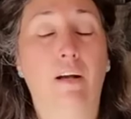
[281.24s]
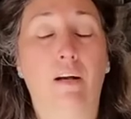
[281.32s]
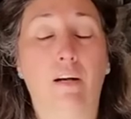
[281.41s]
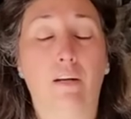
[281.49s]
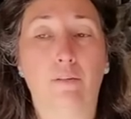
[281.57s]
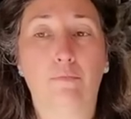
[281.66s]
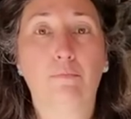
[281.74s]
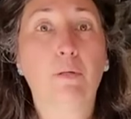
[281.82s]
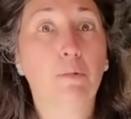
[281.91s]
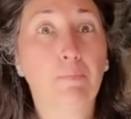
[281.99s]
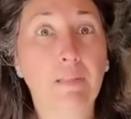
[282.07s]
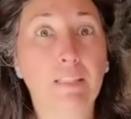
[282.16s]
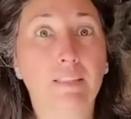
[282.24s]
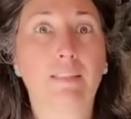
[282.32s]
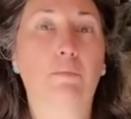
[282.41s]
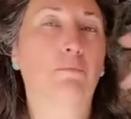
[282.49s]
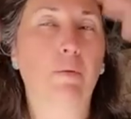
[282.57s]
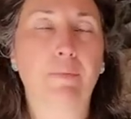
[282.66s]
uh,
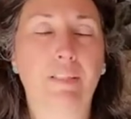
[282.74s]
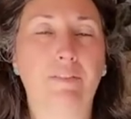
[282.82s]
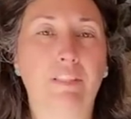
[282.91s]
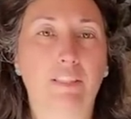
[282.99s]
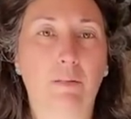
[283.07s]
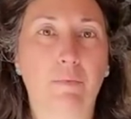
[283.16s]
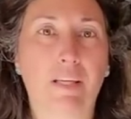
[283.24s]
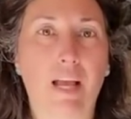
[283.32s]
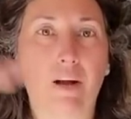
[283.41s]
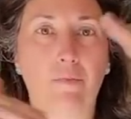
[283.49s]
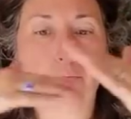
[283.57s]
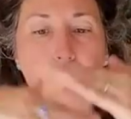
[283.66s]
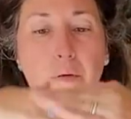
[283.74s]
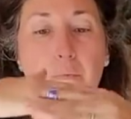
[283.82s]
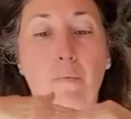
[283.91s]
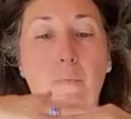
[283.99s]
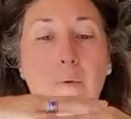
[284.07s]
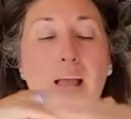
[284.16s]
purpose. I'm probably leaving something out,
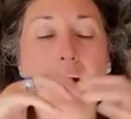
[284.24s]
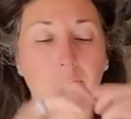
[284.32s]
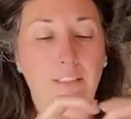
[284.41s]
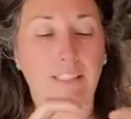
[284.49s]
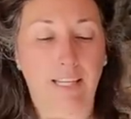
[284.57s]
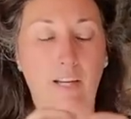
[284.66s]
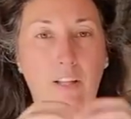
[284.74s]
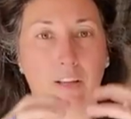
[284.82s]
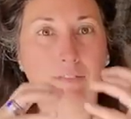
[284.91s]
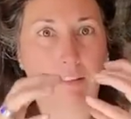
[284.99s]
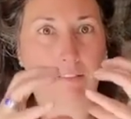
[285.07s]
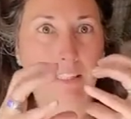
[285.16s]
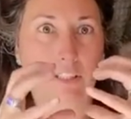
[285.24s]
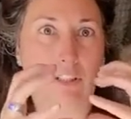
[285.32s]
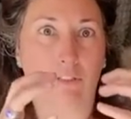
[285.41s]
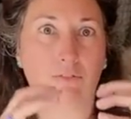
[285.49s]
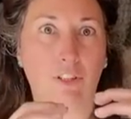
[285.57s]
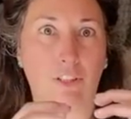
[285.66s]
but we have to take care of that
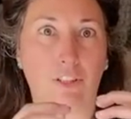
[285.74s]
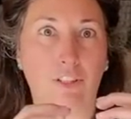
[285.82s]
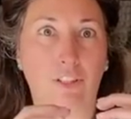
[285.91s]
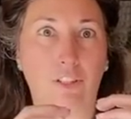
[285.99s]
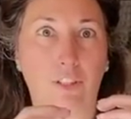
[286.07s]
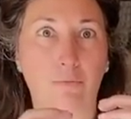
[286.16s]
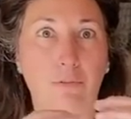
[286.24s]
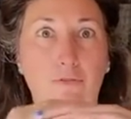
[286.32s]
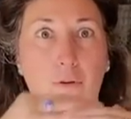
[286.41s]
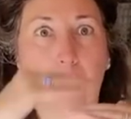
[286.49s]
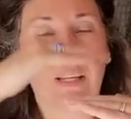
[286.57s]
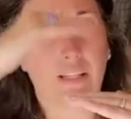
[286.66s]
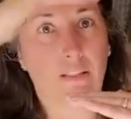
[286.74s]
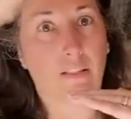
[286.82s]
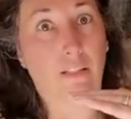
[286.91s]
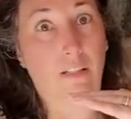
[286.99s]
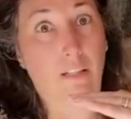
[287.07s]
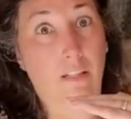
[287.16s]
foundation first before we can get
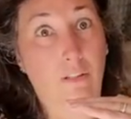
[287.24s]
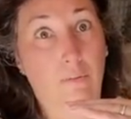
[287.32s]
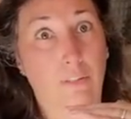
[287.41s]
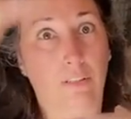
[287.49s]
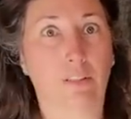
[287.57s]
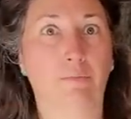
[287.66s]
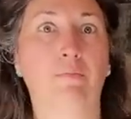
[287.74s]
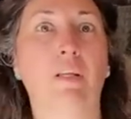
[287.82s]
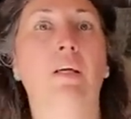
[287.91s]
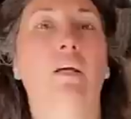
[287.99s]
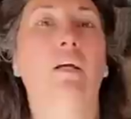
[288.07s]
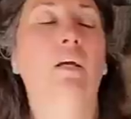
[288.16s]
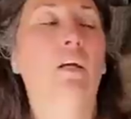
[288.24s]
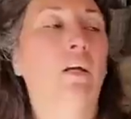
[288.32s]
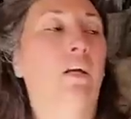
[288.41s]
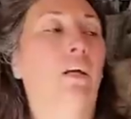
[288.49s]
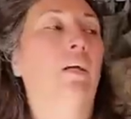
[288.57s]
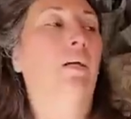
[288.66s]
to the other ones. Okay.
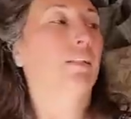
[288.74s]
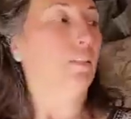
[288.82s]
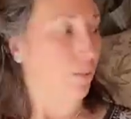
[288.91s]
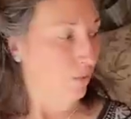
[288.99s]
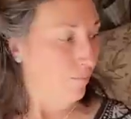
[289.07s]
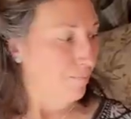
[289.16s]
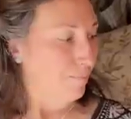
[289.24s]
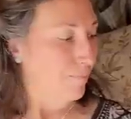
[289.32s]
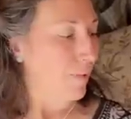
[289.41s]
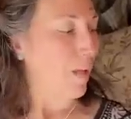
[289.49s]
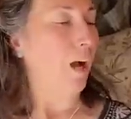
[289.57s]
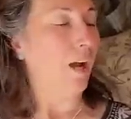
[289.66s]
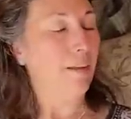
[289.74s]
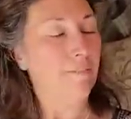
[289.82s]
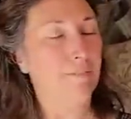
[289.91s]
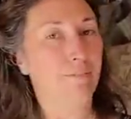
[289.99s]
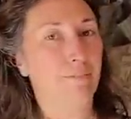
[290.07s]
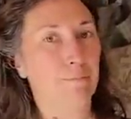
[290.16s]
So
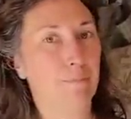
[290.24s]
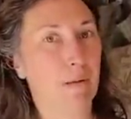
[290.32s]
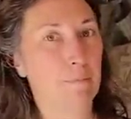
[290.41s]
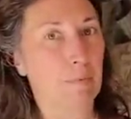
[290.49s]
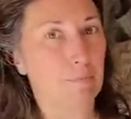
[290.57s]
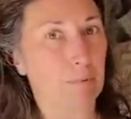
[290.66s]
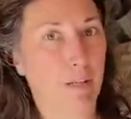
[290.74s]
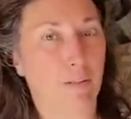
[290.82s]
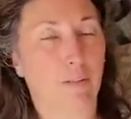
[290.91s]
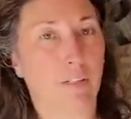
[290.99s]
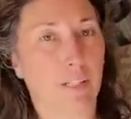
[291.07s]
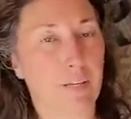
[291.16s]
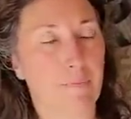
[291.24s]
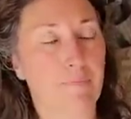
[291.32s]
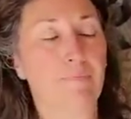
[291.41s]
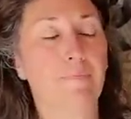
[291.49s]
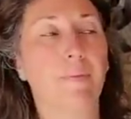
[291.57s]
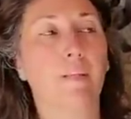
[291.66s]
I've made my priority
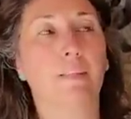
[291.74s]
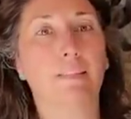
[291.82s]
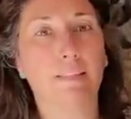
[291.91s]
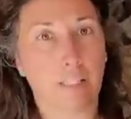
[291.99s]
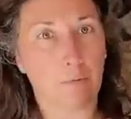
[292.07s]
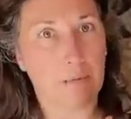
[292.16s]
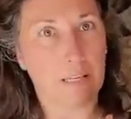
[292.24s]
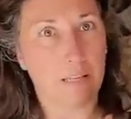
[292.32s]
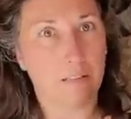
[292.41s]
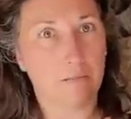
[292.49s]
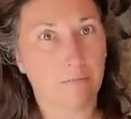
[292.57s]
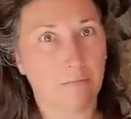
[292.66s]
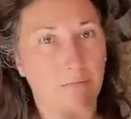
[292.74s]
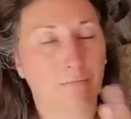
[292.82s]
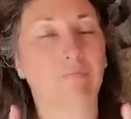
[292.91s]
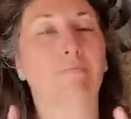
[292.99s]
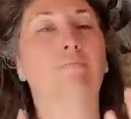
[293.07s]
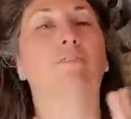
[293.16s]
sleeping,
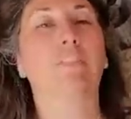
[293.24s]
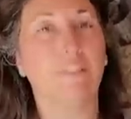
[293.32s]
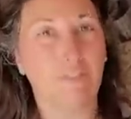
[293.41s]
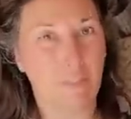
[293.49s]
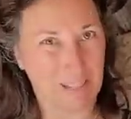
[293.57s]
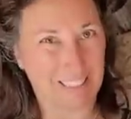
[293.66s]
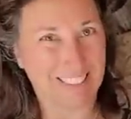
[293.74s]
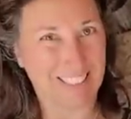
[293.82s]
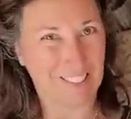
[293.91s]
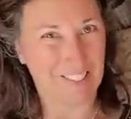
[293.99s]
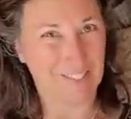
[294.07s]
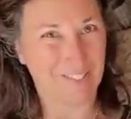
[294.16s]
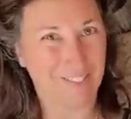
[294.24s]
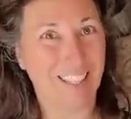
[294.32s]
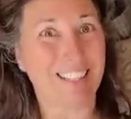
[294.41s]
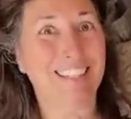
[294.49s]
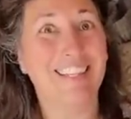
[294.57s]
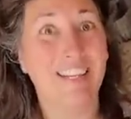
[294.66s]
relieving myself
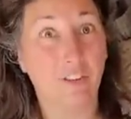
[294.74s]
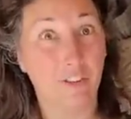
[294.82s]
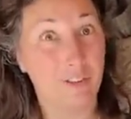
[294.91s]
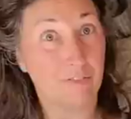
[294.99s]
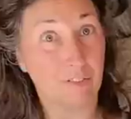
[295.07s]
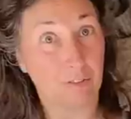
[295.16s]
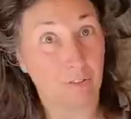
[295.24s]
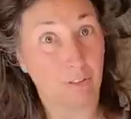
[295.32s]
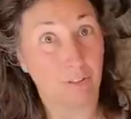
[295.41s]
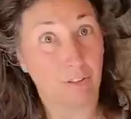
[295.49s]
and eating healthy food.